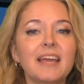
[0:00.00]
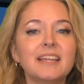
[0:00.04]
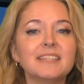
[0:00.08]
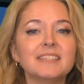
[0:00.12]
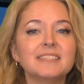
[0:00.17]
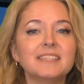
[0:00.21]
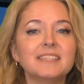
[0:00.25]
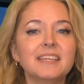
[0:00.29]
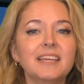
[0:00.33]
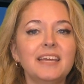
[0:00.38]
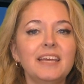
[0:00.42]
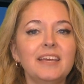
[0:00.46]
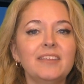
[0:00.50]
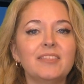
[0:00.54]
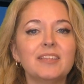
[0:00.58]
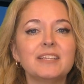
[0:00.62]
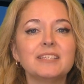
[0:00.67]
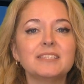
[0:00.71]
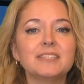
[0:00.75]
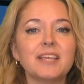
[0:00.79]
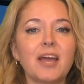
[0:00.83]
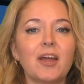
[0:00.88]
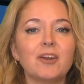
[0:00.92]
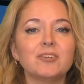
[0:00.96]
A to Z, the
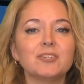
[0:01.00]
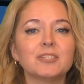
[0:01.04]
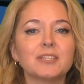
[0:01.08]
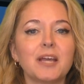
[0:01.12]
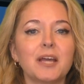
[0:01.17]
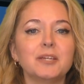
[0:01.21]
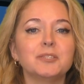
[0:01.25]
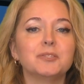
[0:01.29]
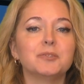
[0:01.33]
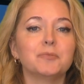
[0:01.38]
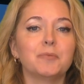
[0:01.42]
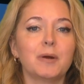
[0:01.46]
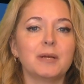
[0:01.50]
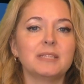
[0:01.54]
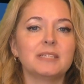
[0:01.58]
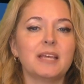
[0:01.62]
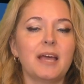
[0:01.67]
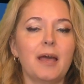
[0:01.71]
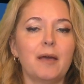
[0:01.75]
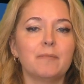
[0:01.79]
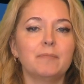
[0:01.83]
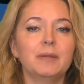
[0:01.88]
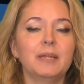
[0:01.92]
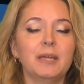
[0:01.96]
insider's guide to what's
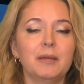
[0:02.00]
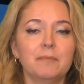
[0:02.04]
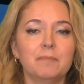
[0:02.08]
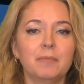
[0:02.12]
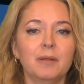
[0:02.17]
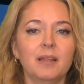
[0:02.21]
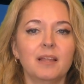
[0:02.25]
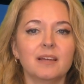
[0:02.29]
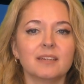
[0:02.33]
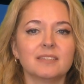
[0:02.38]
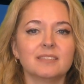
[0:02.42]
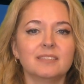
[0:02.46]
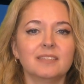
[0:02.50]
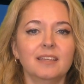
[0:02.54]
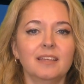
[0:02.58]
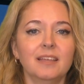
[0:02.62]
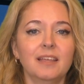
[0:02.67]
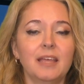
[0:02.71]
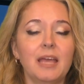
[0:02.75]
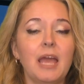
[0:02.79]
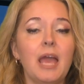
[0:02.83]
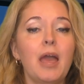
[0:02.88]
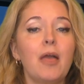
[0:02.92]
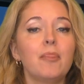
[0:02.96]
happening in Biloxi.
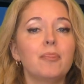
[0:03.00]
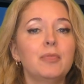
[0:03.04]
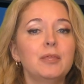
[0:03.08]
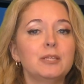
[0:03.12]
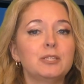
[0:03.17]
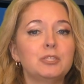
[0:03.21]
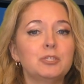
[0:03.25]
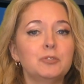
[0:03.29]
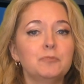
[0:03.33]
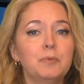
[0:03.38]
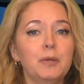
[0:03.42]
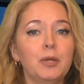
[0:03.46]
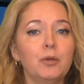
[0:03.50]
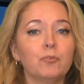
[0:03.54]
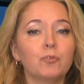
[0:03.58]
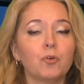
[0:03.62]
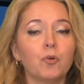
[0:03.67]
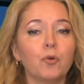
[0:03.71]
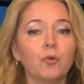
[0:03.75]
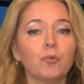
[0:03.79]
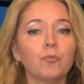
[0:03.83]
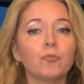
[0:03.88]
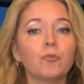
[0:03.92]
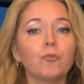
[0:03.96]
This is being
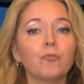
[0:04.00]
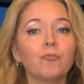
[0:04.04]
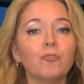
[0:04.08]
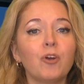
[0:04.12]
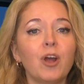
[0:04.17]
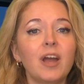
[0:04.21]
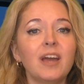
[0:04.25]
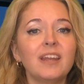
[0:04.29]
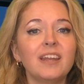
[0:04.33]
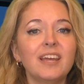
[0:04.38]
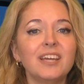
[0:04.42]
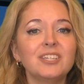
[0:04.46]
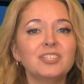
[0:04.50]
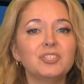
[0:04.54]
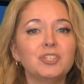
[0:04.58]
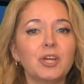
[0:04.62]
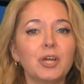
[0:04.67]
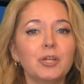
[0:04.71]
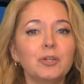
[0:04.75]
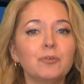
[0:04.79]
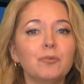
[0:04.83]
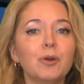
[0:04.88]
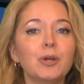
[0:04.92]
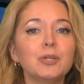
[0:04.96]
recorded for Friday,
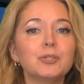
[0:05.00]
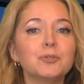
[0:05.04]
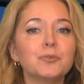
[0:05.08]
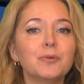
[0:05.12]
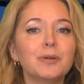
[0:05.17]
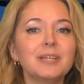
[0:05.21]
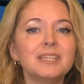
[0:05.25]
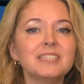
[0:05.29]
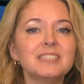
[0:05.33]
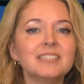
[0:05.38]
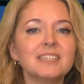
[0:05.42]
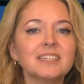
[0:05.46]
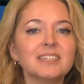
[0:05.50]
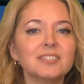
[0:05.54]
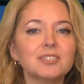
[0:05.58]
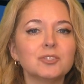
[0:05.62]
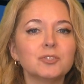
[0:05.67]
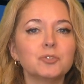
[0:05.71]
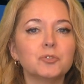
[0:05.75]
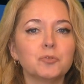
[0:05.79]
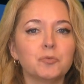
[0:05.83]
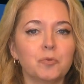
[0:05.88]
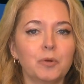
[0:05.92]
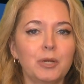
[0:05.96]
January 26,
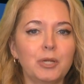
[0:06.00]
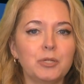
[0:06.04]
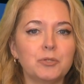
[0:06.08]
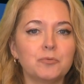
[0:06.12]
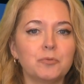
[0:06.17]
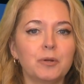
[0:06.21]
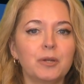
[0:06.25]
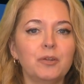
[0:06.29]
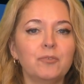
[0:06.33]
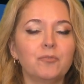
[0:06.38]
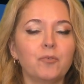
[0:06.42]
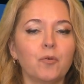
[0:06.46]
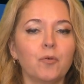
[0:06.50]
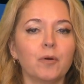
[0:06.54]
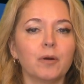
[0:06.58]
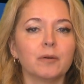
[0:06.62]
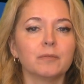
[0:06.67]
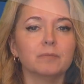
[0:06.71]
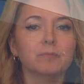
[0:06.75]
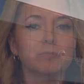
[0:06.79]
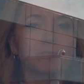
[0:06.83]
2024.